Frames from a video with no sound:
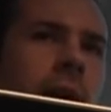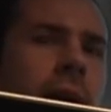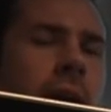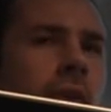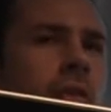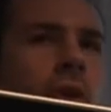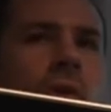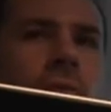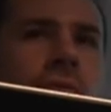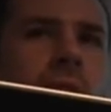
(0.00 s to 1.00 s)
and I don't
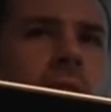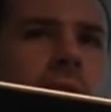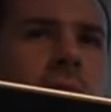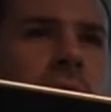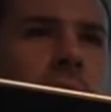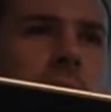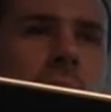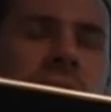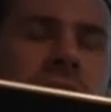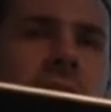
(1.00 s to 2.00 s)
know if in very
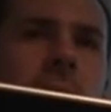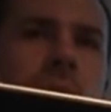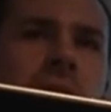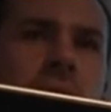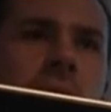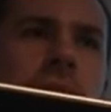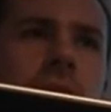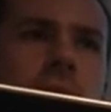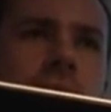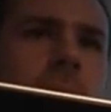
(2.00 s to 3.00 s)
recent times they've
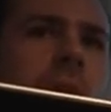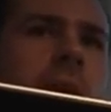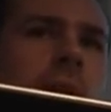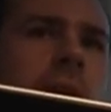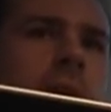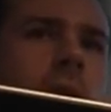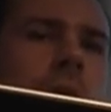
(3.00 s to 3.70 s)
re-amended it.